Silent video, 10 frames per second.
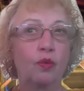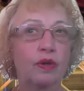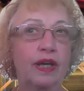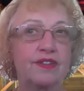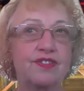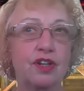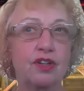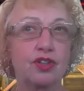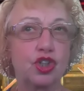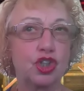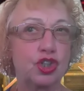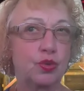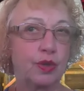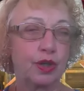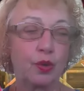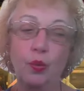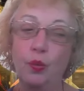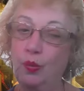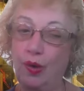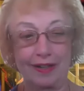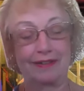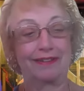Get started doing what?